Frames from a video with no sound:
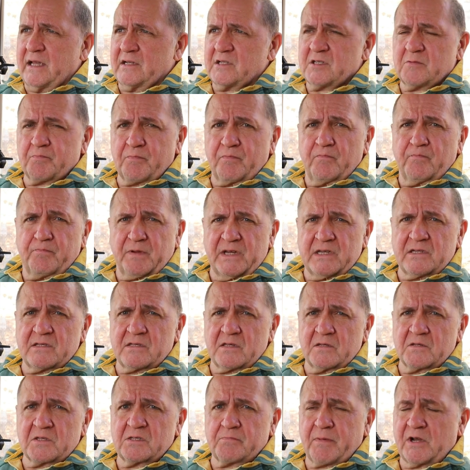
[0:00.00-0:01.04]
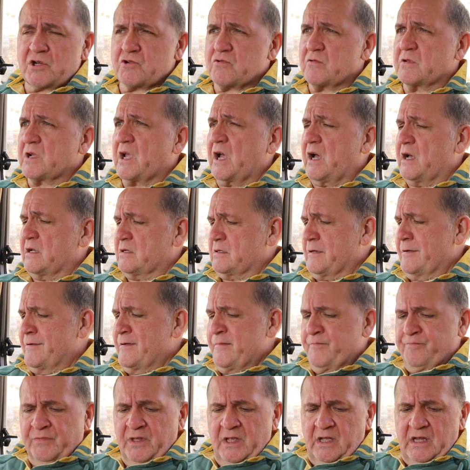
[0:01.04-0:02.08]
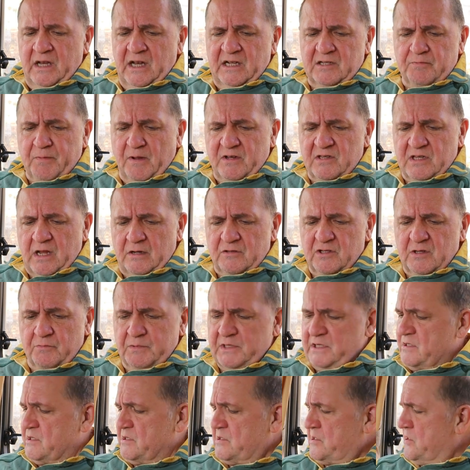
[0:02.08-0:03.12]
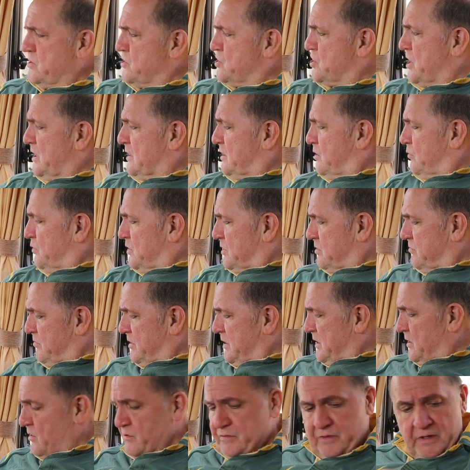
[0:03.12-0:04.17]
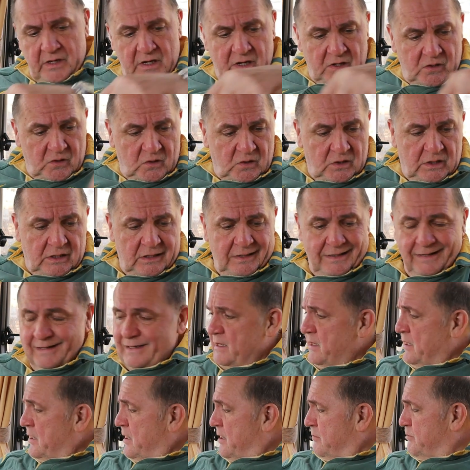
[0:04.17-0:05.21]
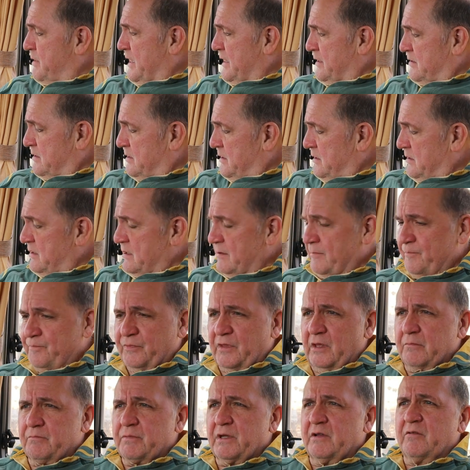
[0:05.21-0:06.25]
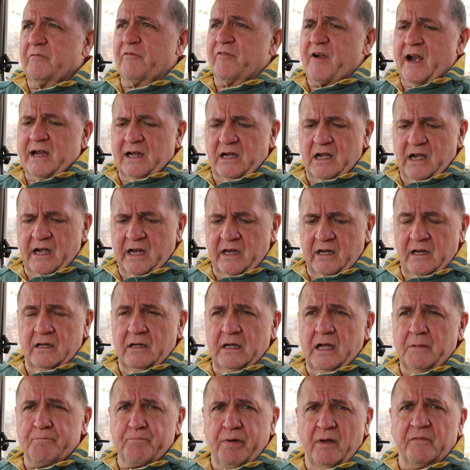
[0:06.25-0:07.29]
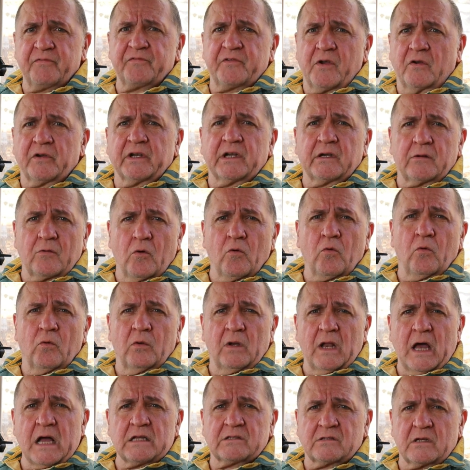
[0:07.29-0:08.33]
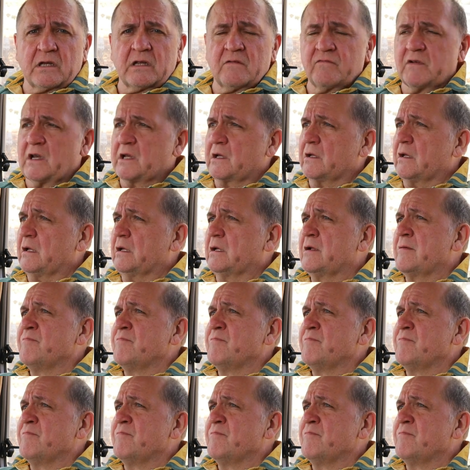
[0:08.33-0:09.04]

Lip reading: that Peterson special cut, and I suppose I was a bit disingenuous, really, on the whole. about it. But frankly, I puffed on it all last evening,